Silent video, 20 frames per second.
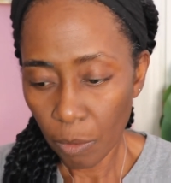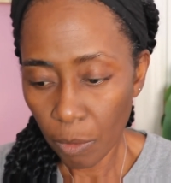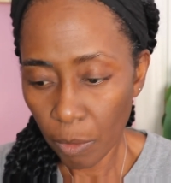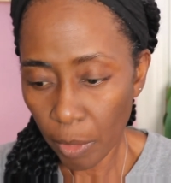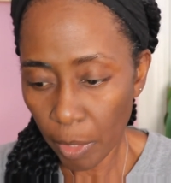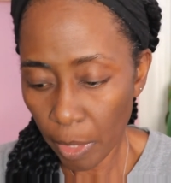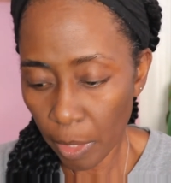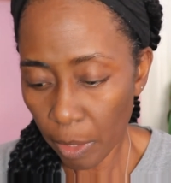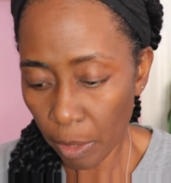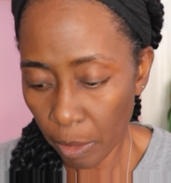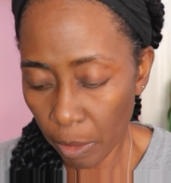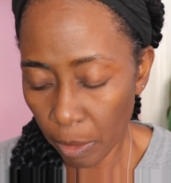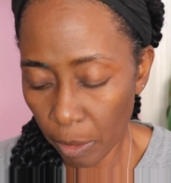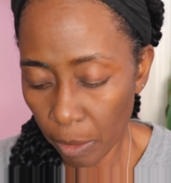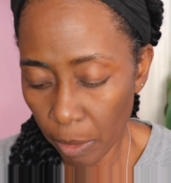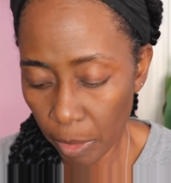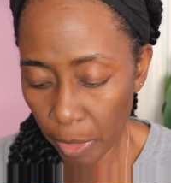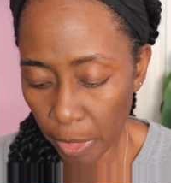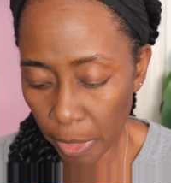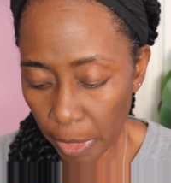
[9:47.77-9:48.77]
Okay,
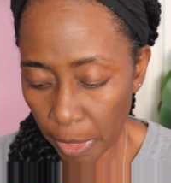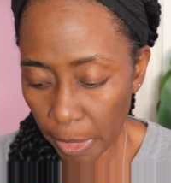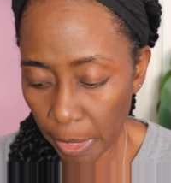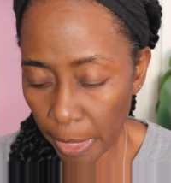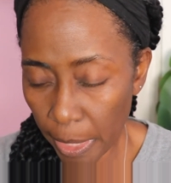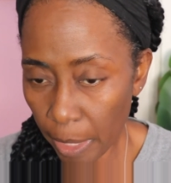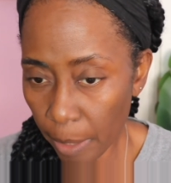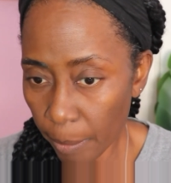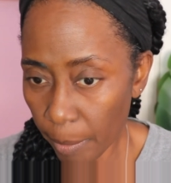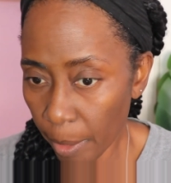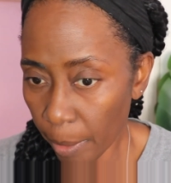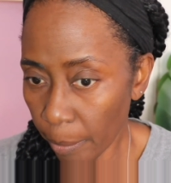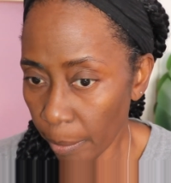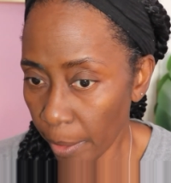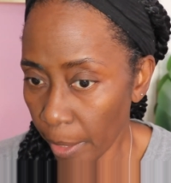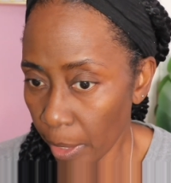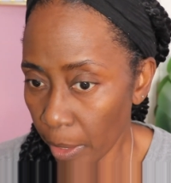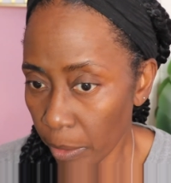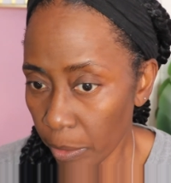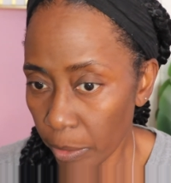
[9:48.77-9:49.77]
let's clean up my
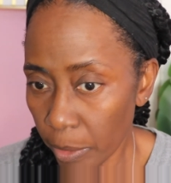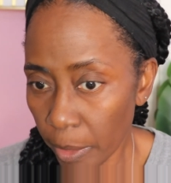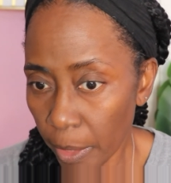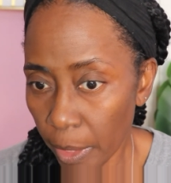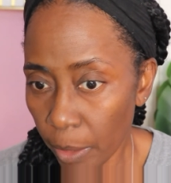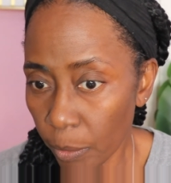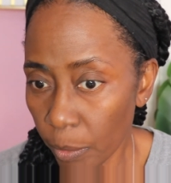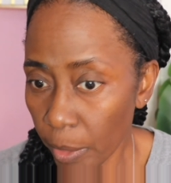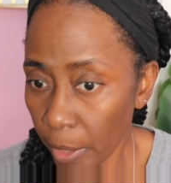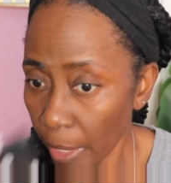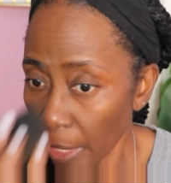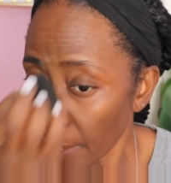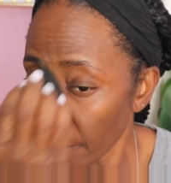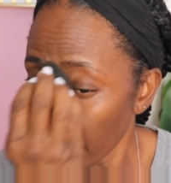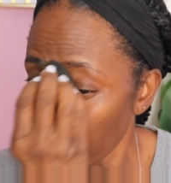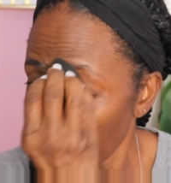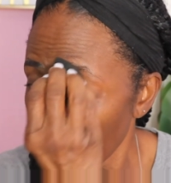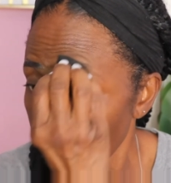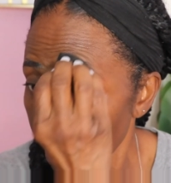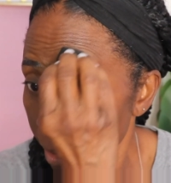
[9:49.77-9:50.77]
brows. I don't wanna have
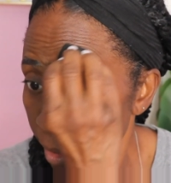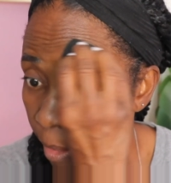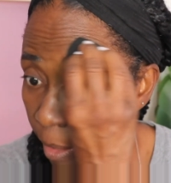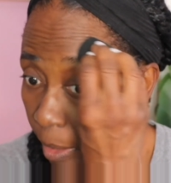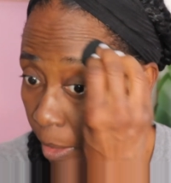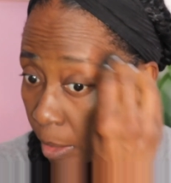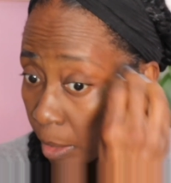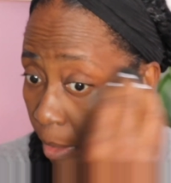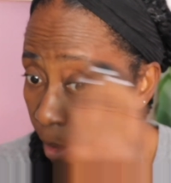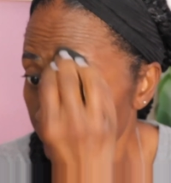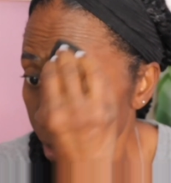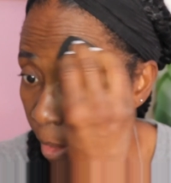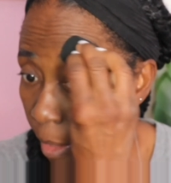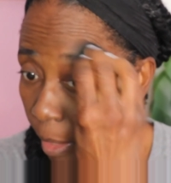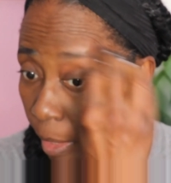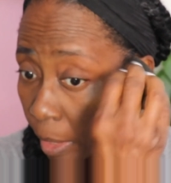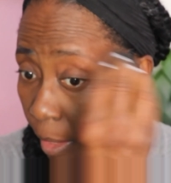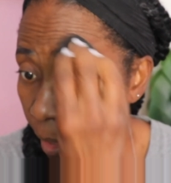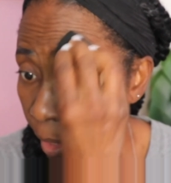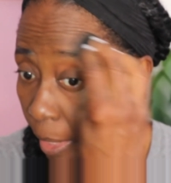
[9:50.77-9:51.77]
any
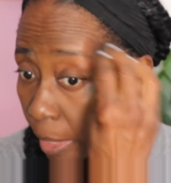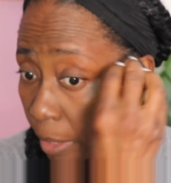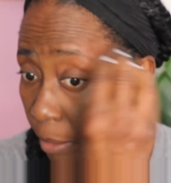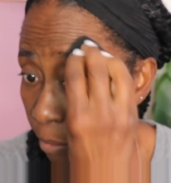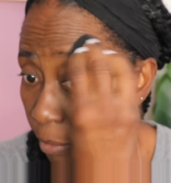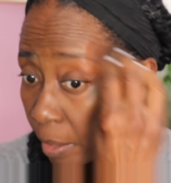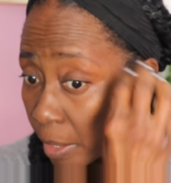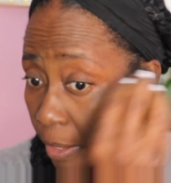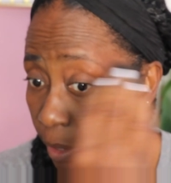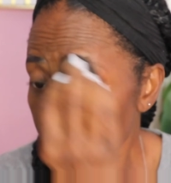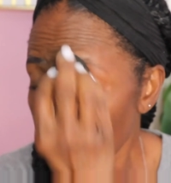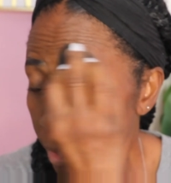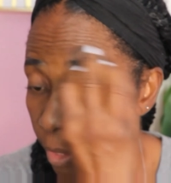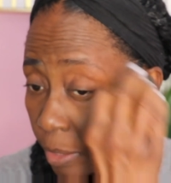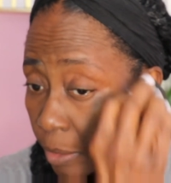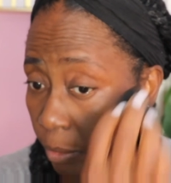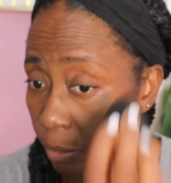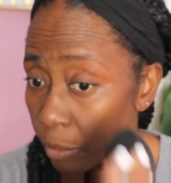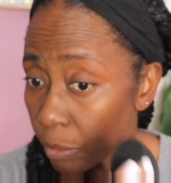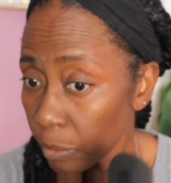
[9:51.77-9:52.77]

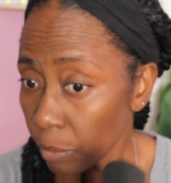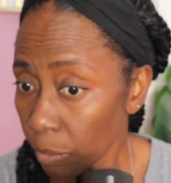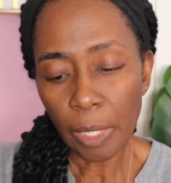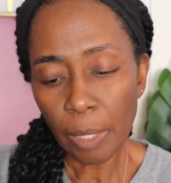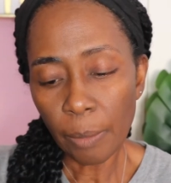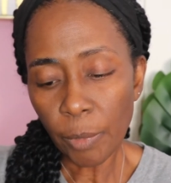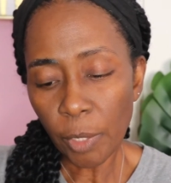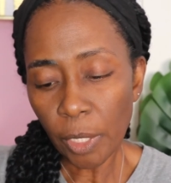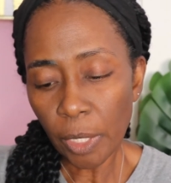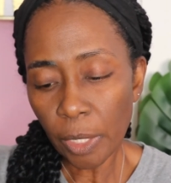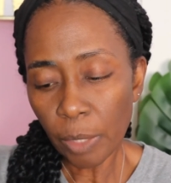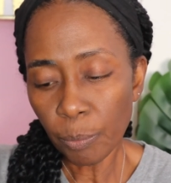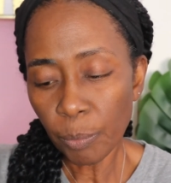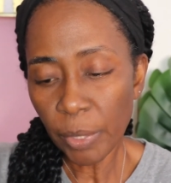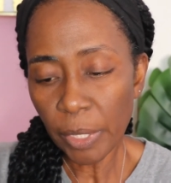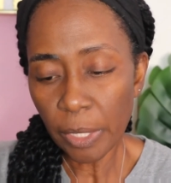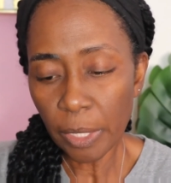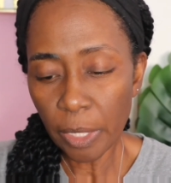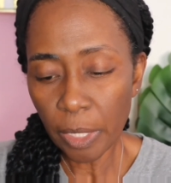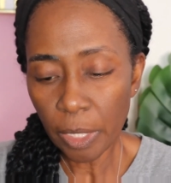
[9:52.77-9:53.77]
residue. And I'm gonna
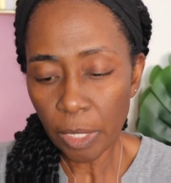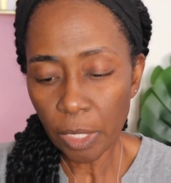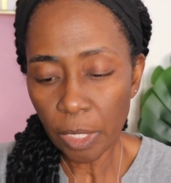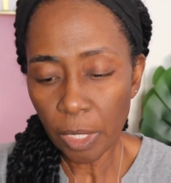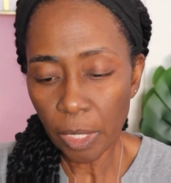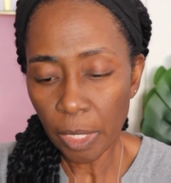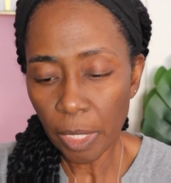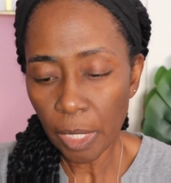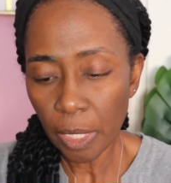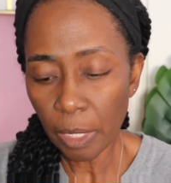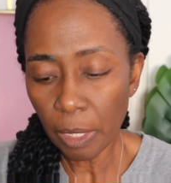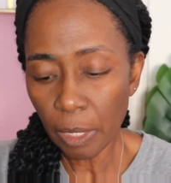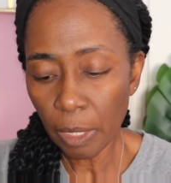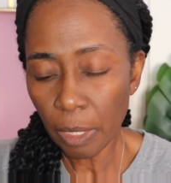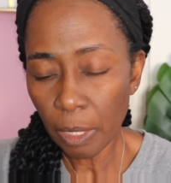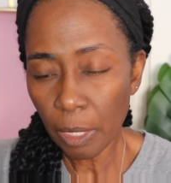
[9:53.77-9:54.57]
position it